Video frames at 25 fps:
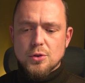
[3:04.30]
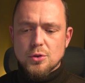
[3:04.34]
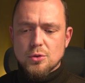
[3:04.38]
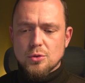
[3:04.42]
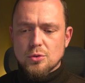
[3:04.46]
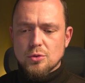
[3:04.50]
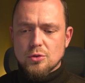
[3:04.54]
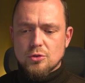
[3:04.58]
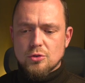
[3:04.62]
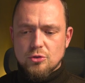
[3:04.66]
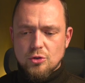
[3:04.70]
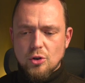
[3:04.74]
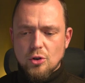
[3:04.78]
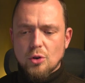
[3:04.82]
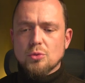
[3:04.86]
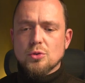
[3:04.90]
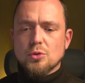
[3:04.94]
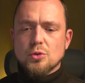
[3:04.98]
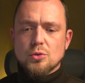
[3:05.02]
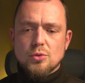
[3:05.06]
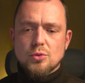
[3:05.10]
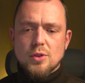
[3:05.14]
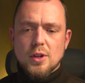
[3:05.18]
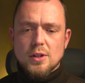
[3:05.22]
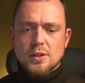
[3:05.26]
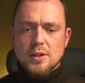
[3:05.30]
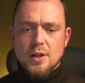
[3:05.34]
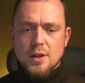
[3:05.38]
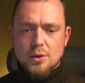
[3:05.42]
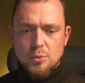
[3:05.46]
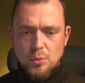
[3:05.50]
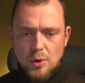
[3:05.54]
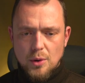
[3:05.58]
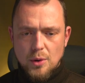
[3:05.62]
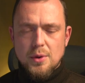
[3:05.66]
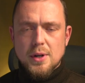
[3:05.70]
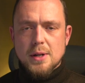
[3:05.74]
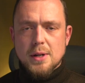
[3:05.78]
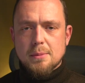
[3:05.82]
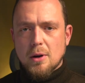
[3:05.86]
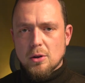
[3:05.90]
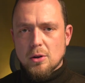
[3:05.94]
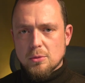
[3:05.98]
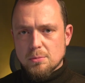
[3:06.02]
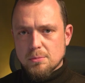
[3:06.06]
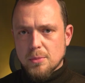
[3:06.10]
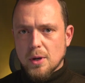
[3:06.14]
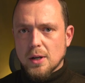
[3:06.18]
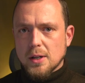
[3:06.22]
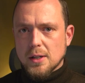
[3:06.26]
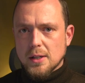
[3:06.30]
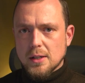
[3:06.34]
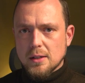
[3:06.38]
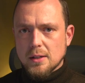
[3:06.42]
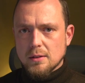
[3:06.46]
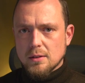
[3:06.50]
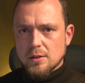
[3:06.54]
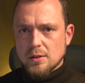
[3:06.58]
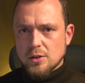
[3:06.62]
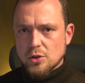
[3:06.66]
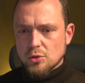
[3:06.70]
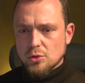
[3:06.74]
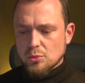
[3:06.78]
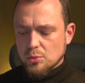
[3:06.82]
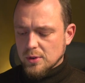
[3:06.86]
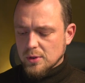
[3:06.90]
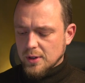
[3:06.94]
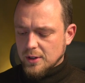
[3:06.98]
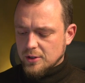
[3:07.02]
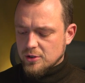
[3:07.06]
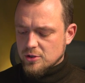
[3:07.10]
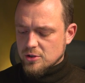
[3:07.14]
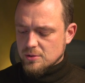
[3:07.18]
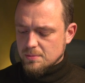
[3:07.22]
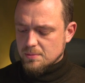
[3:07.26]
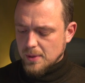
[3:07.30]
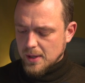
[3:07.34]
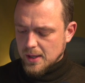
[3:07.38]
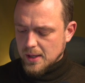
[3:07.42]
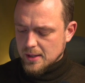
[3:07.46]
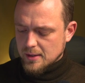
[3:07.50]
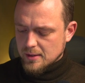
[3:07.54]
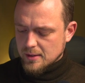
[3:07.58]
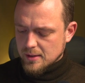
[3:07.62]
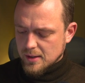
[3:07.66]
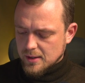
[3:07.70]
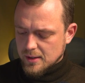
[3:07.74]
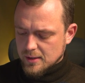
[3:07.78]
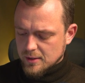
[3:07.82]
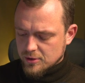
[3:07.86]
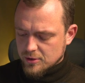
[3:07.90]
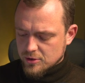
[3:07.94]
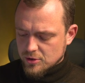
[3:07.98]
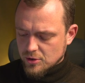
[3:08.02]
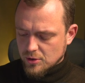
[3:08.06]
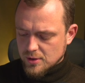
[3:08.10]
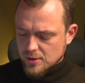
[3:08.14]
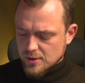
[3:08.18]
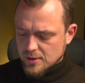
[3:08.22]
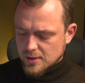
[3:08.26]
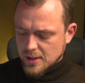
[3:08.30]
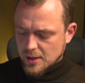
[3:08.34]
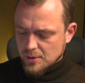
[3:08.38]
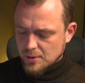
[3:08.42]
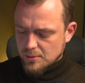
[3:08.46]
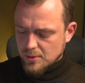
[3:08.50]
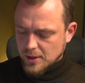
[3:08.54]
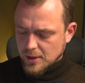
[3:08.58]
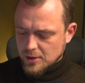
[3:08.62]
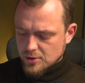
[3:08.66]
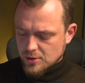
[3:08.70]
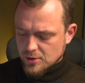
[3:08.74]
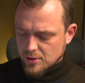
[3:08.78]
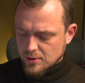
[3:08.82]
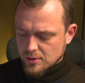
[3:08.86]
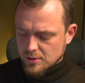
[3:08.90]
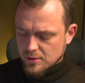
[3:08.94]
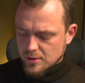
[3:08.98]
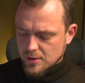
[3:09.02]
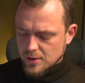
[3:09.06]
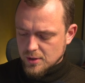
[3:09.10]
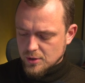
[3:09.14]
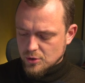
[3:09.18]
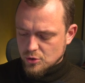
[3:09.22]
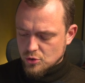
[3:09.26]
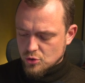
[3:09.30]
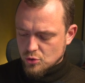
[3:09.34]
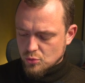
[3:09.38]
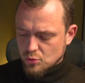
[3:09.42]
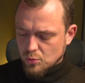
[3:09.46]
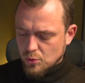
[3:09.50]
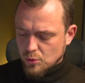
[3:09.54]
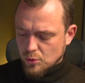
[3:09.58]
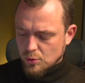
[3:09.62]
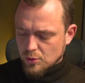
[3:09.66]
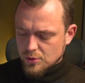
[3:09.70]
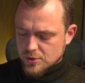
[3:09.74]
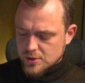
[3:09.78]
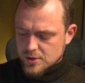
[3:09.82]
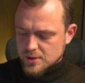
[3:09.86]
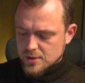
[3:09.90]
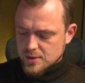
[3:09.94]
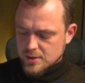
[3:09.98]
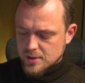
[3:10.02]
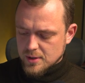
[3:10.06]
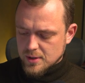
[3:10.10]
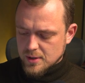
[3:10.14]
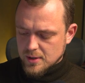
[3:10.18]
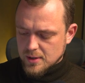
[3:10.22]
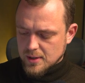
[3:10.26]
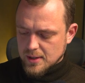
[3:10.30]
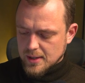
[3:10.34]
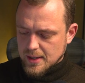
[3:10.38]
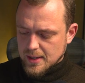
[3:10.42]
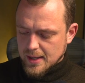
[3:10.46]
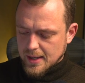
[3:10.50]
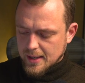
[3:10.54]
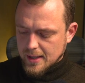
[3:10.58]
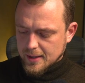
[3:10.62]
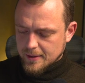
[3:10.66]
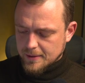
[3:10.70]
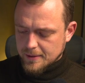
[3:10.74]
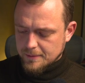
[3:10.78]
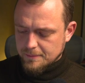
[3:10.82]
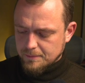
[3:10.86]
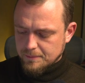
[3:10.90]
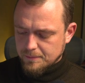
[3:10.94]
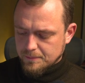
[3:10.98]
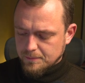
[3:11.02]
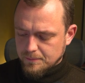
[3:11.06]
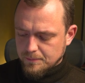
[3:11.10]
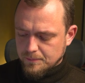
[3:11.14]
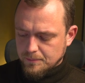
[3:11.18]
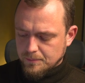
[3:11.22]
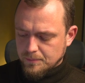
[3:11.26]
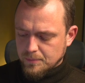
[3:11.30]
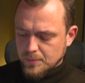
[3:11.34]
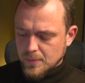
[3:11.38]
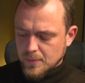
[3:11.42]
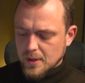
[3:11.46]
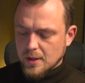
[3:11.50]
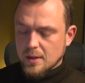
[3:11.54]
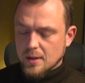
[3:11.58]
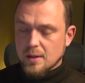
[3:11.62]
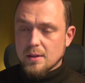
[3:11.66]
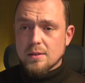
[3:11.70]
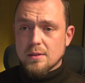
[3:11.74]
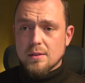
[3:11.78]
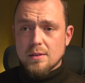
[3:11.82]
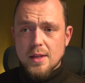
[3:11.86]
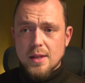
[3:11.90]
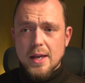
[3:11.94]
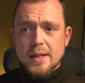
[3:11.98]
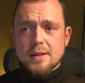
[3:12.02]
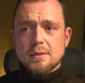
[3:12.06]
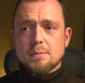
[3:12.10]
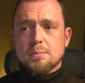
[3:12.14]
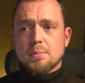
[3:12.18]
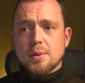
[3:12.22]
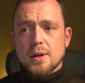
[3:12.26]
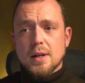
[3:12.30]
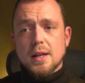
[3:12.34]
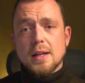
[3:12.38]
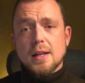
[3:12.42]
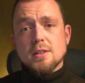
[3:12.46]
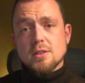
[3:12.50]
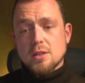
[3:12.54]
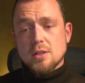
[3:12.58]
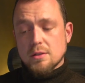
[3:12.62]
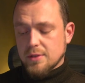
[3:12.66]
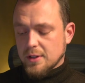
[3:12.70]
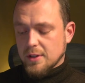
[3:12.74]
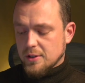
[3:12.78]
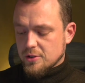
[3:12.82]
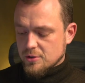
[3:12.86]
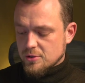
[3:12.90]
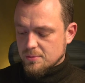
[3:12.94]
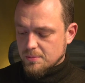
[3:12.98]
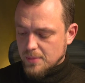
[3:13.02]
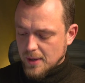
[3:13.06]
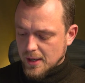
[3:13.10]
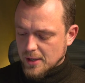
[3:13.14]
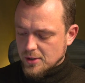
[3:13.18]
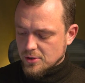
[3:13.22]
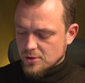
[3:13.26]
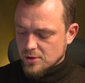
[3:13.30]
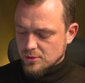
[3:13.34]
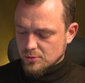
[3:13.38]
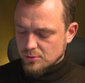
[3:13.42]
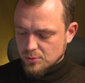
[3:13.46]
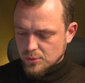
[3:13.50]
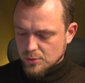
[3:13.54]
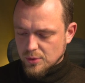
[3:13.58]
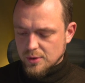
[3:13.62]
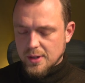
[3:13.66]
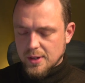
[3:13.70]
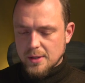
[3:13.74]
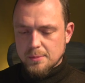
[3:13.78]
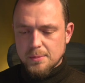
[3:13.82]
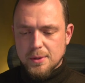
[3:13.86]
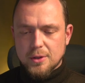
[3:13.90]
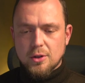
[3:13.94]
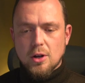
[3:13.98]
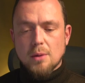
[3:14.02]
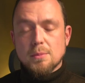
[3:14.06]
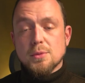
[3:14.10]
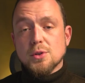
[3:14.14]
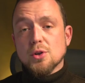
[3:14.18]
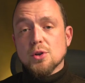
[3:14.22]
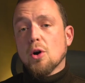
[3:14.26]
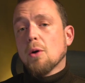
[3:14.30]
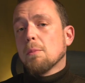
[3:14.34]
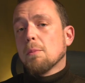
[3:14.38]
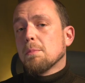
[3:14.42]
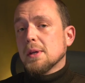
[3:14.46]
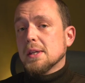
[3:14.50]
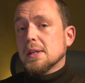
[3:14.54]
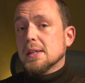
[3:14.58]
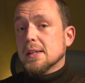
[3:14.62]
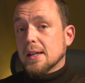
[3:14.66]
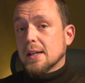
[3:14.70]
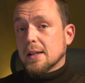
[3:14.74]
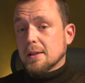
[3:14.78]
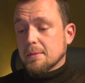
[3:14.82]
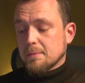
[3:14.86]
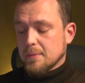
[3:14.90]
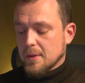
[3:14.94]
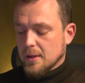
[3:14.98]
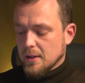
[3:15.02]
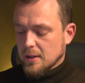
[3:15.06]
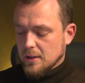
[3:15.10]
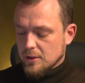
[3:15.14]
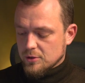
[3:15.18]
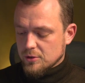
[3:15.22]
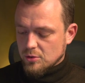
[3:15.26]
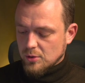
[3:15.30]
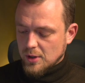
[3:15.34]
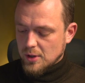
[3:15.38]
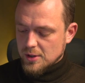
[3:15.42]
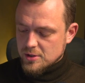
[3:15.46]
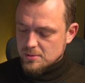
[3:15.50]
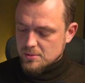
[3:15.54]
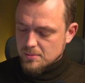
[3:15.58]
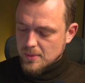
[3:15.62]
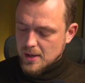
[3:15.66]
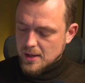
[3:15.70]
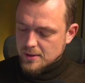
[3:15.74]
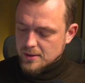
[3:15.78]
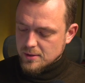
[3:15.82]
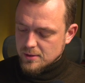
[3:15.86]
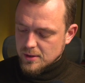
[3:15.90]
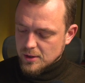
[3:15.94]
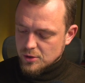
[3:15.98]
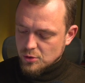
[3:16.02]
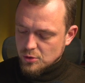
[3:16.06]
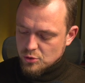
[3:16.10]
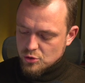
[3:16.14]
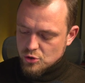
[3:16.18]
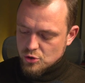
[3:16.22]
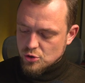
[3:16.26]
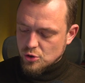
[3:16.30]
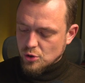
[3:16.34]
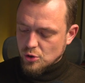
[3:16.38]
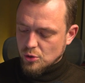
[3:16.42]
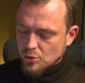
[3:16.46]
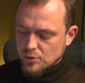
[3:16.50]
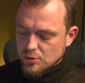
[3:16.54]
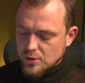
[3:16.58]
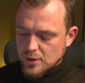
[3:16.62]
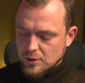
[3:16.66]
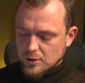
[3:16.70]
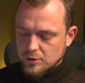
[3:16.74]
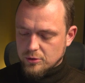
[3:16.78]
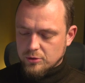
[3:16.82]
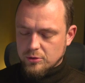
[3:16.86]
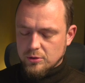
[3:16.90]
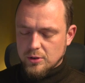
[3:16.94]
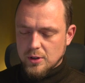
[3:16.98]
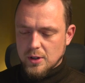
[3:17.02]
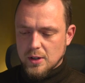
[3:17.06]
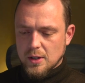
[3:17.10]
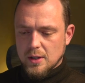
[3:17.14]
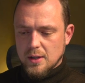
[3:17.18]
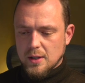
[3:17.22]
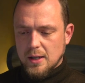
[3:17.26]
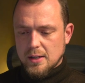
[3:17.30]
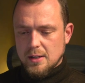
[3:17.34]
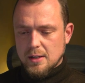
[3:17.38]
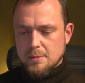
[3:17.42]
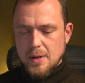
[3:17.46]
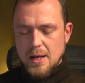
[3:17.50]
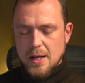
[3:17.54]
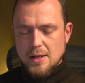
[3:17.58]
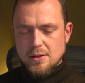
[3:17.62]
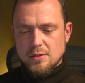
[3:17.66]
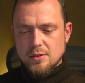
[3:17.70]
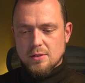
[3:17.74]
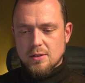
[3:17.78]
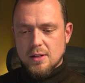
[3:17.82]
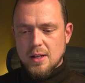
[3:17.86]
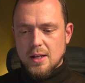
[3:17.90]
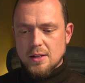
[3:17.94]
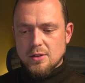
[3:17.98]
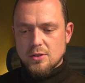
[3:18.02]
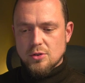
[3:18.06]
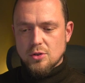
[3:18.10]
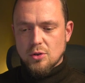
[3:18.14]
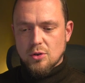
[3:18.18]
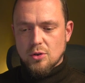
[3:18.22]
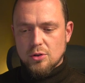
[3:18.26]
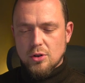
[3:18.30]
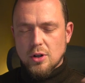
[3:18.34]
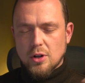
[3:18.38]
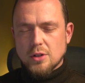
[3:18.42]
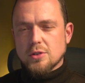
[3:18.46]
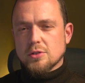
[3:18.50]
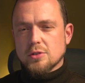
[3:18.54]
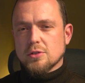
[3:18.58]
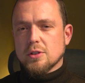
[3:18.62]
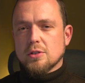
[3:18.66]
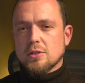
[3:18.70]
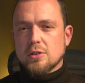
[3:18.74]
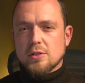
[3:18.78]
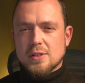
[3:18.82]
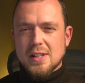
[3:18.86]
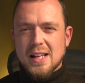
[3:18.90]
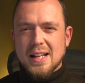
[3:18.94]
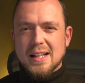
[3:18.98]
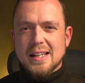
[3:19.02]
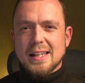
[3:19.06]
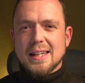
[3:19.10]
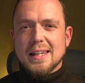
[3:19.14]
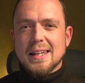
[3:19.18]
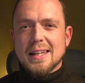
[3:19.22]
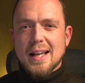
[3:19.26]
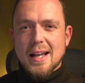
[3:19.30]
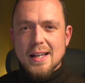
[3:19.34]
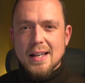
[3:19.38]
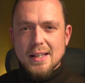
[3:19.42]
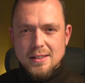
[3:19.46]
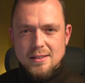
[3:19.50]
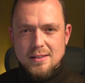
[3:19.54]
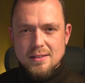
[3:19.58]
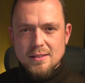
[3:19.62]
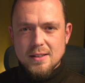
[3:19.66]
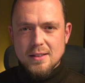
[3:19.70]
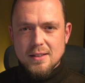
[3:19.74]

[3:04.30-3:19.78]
show you that they're worried about money, you will expand in a certain direction towards lack. That place of expansion will then become your being. So let's imagine that you're shown this, and imagine that your consciousness is like a light.